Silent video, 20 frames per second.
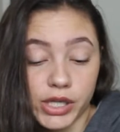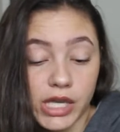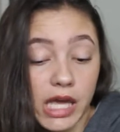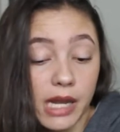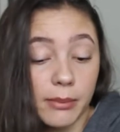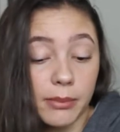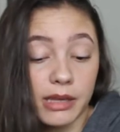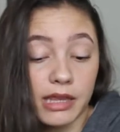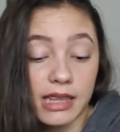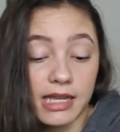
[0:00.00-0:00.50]
you
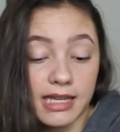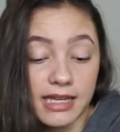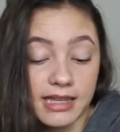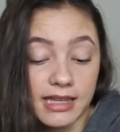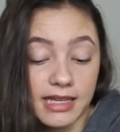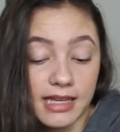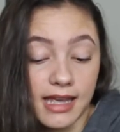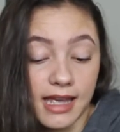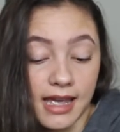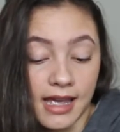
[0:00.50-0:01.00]
gotta play the
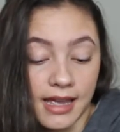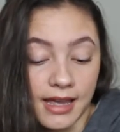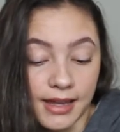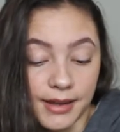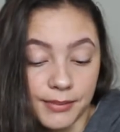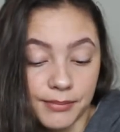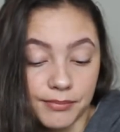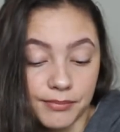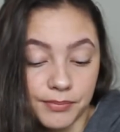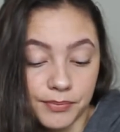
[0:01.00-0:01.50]

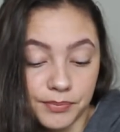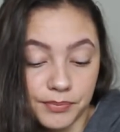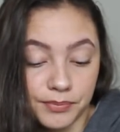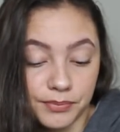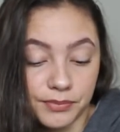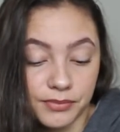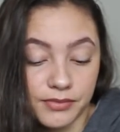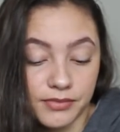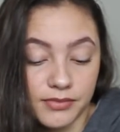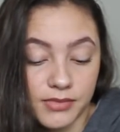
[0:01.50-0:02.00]
game.
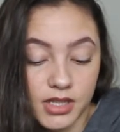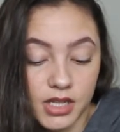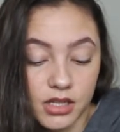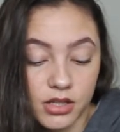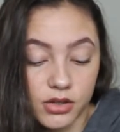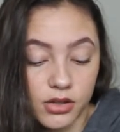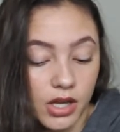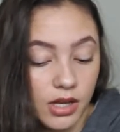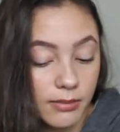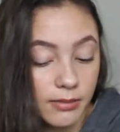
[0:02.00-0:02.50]

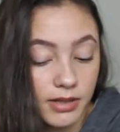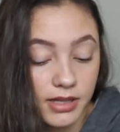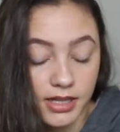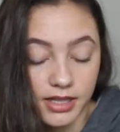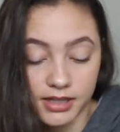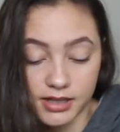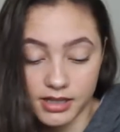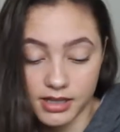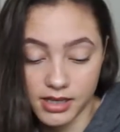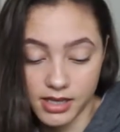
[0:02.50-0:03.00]
You gotta play
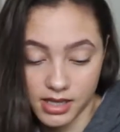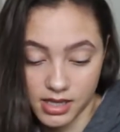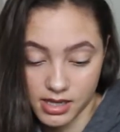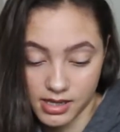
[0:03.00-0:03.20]
the game.